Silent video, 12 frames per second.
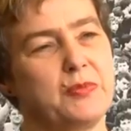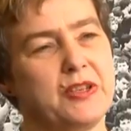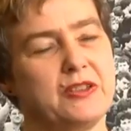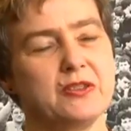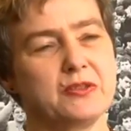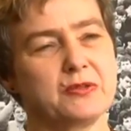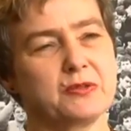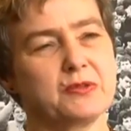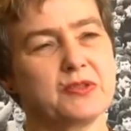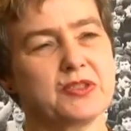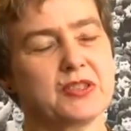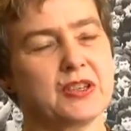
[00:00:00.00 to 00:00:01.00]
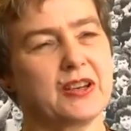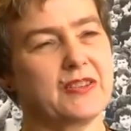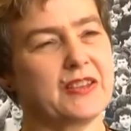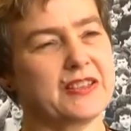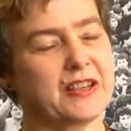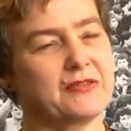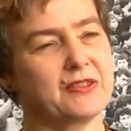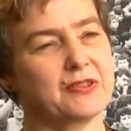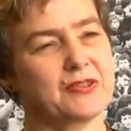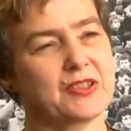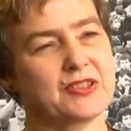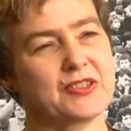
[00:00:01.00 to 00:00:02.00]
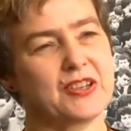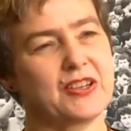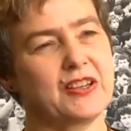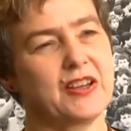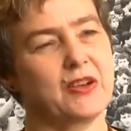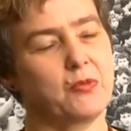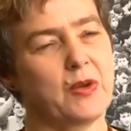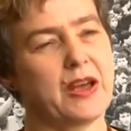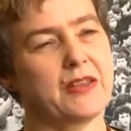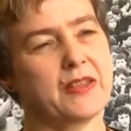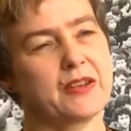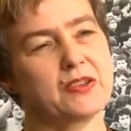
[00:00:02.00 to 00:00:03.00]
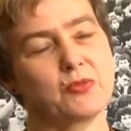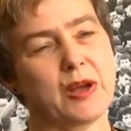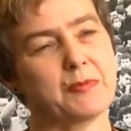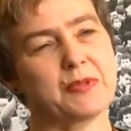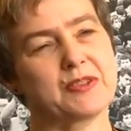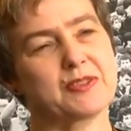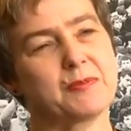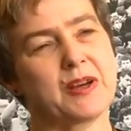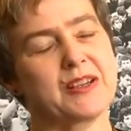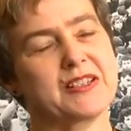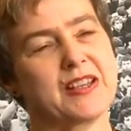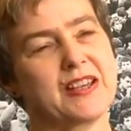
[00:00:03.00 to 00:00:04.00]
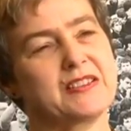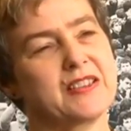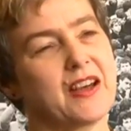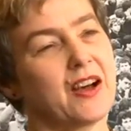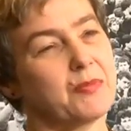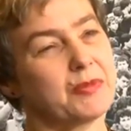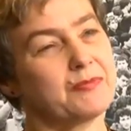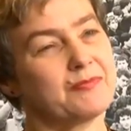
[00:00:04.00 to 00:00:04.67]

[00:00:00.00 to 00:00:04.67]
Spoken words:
be used, and they don't look to see where those weapons might end up.